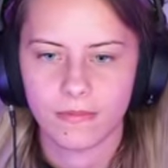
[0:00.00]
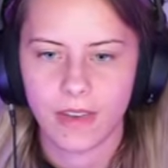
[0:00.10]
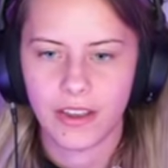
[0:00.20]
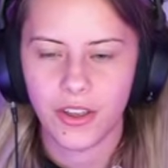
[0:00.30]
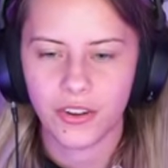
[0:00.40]

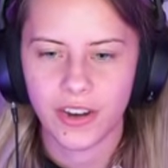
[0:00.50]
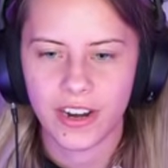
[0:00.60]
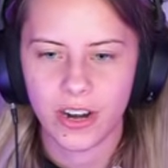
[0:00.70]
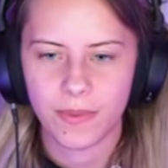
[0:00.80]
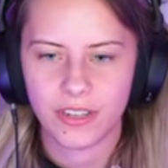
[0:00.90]
I know you're trying
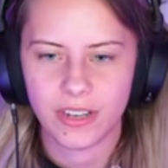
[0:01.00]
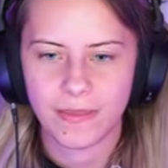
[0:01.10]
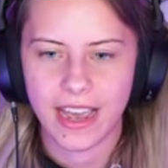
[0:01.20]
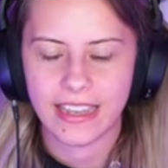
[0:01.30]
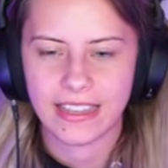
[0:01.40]
to RPG
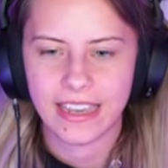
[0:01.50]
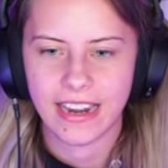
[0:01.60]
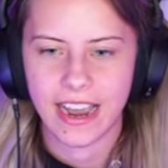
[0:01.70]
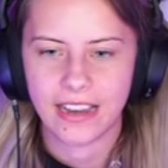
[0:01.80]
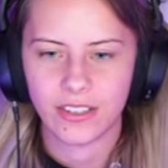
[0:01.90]
me. I get
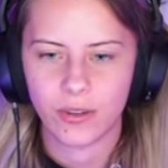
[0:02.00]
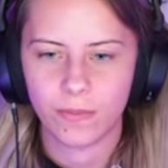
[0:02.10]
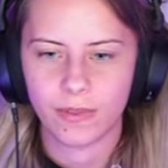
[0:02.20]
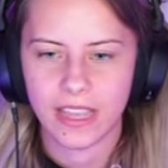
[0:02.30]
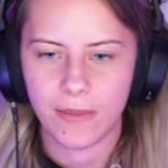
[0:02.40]
it. I
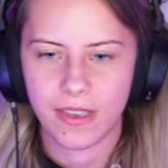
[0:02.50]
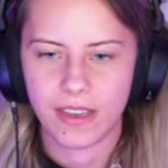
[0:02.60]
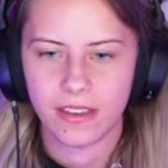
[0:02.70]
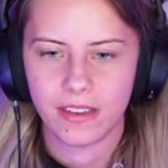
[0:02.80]
don't blame you.